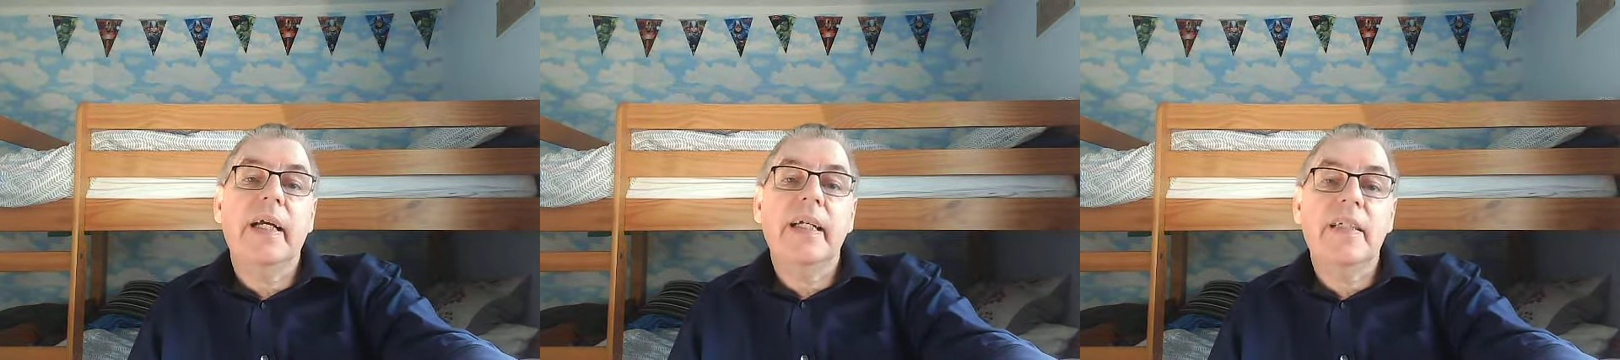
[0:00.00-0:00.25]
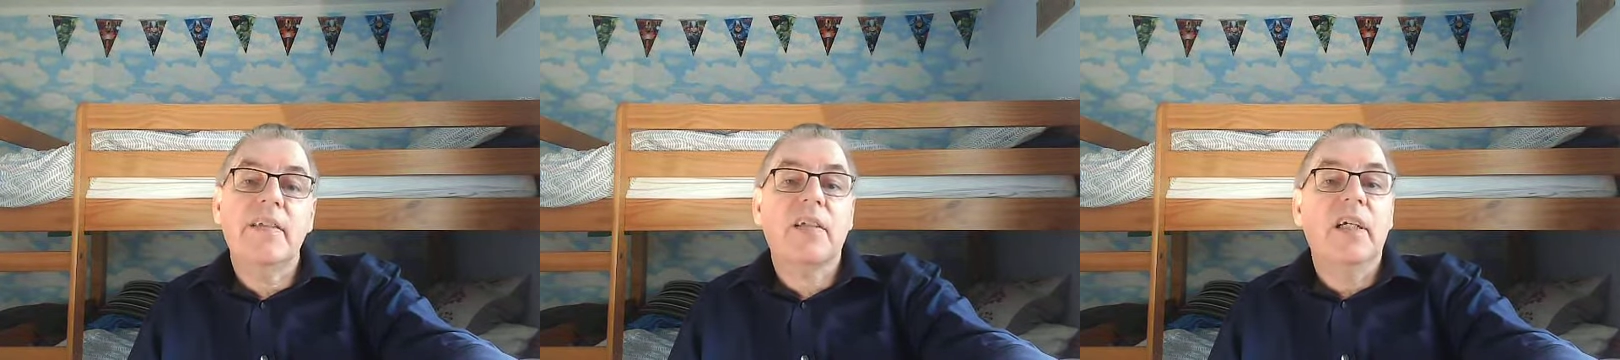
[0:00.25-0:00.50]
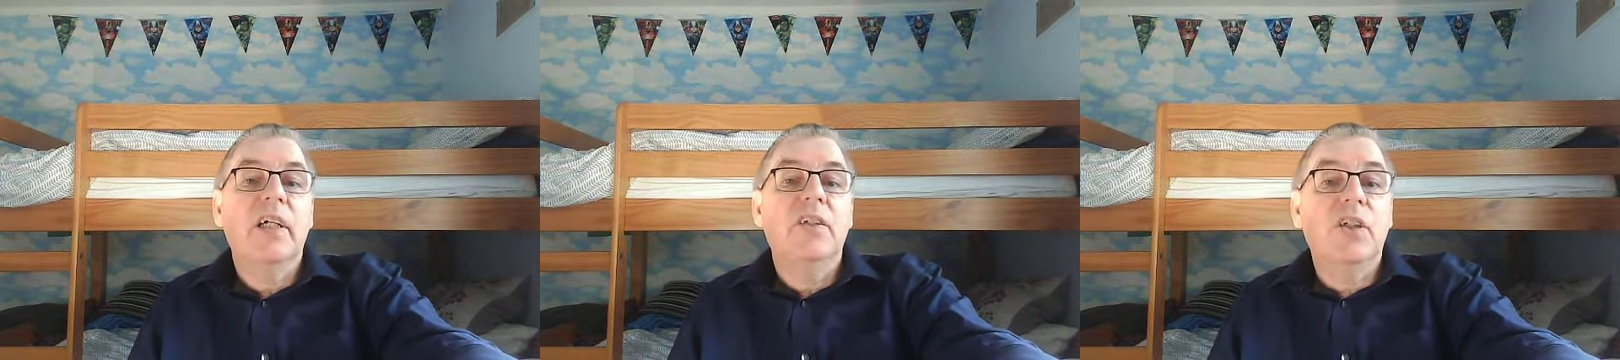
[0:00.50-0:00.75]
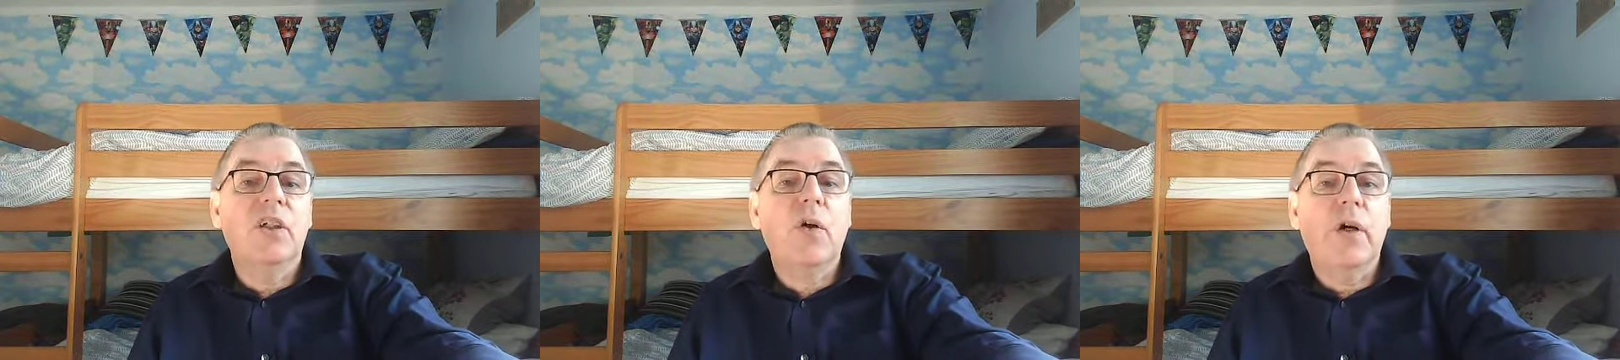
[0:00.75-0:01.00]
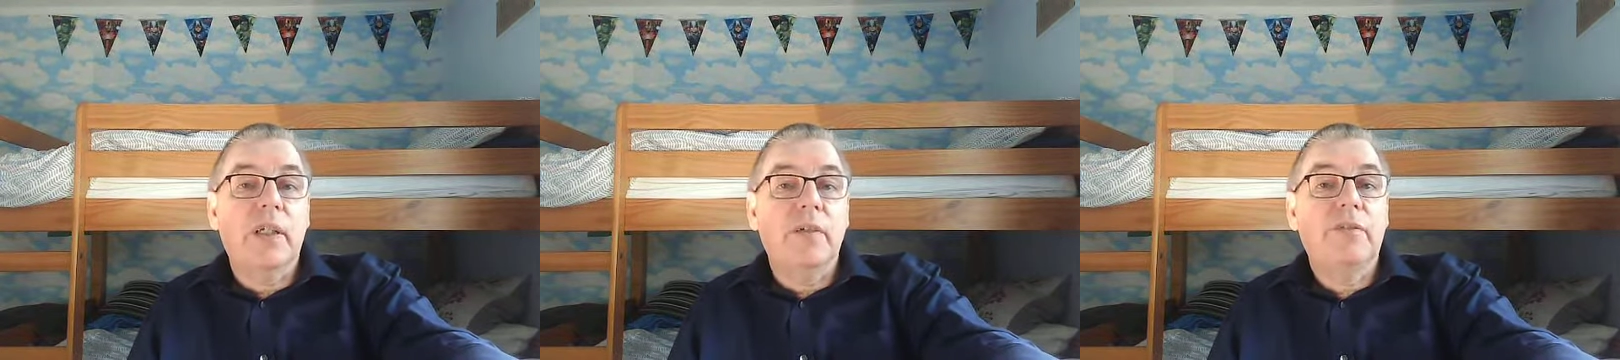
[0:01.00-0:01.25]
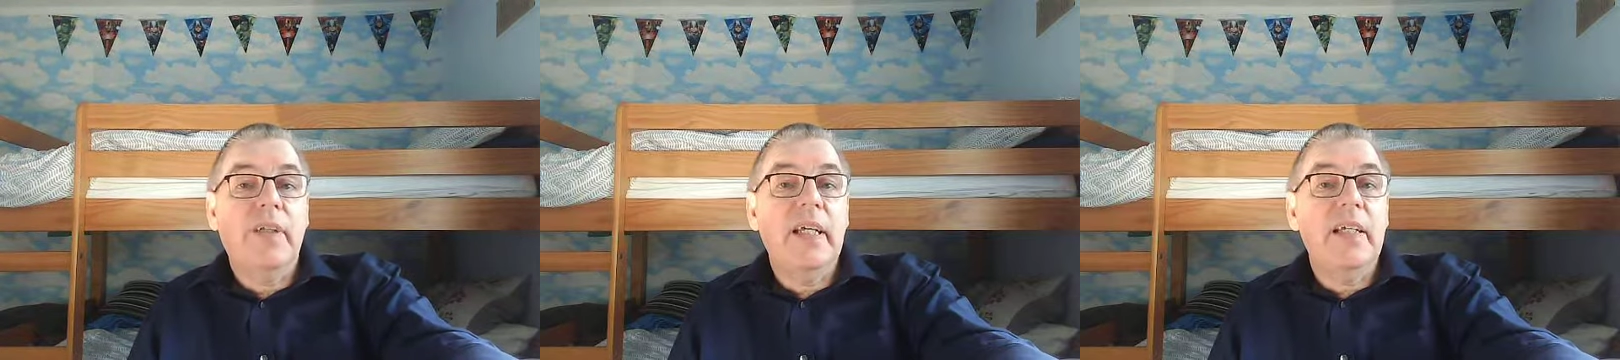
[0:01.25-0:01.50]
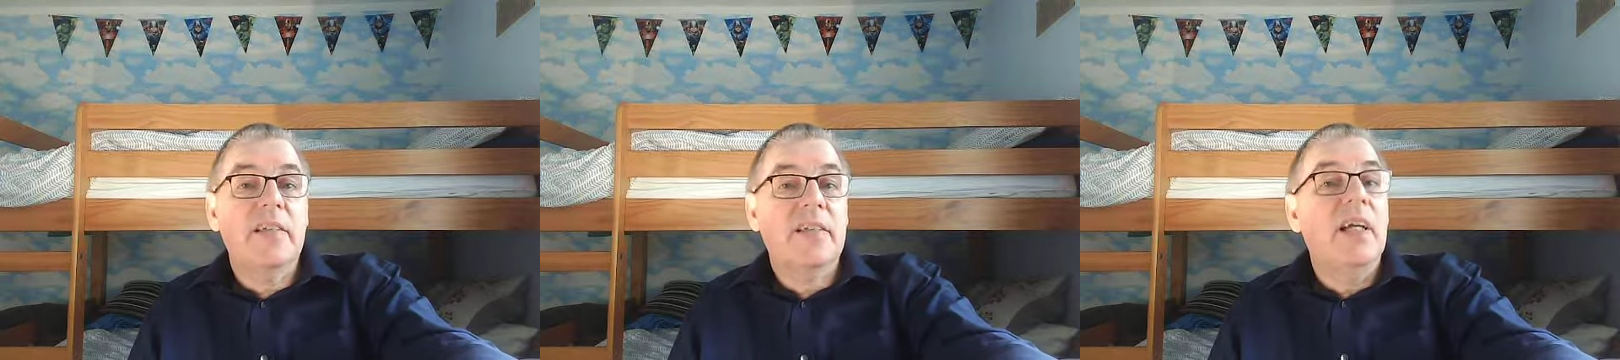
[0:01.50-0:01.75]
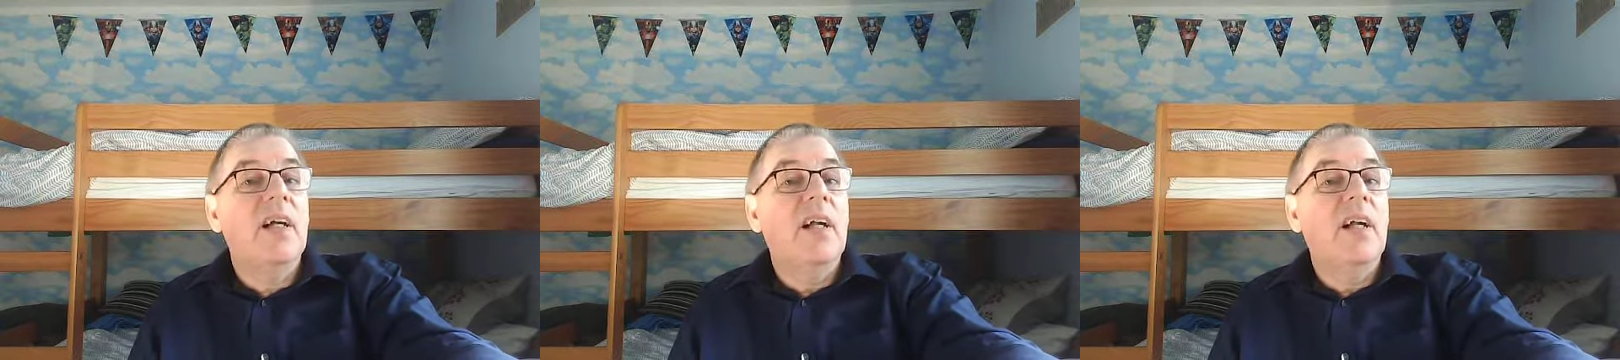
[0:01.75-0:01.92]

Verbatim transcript: is, to coin a phrase,